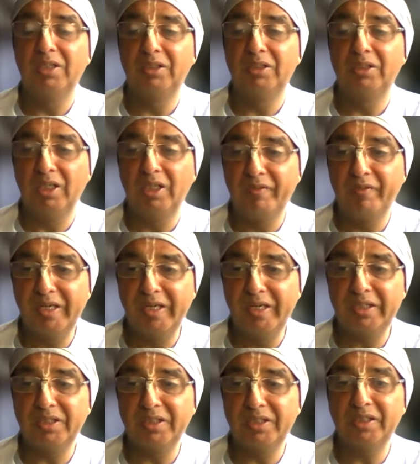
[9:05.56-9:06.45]
The living
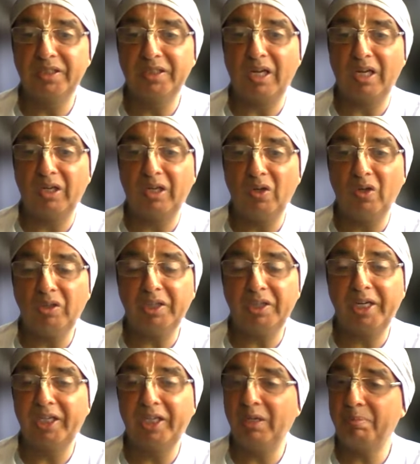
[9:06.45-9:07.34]
entities are
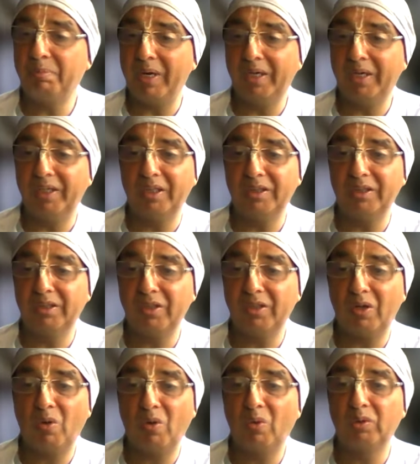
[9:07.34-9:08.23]
not independent,
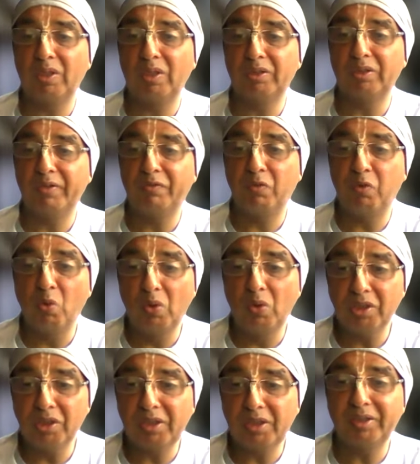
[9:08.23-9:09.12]
although they
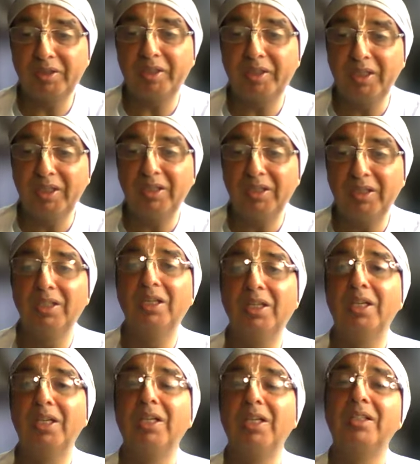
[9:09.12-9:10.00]
foolishly think
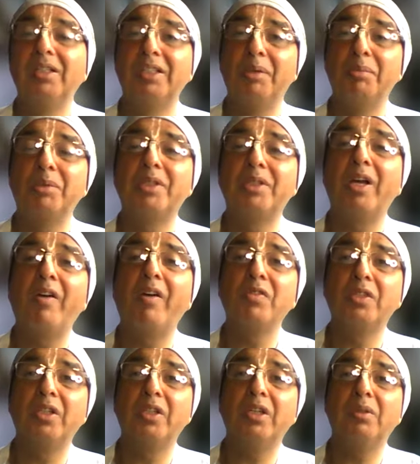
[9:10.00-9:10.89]

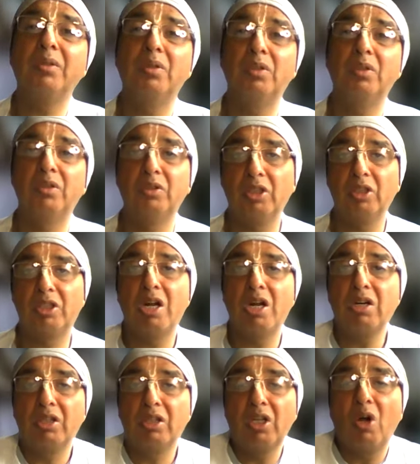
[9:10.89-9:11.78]
themselves the, the
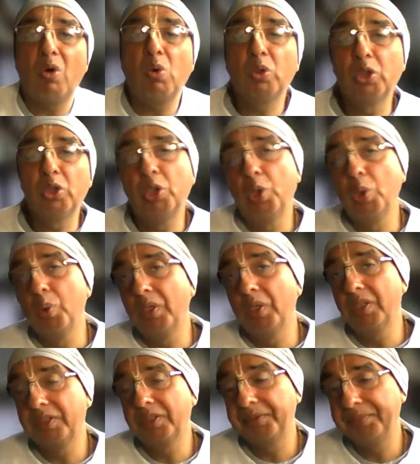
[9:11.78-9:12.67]
karta or the
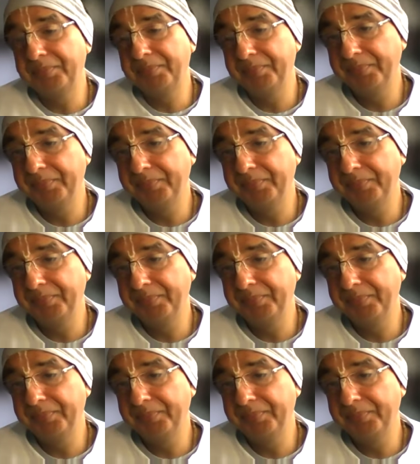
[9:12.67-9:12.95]
doers.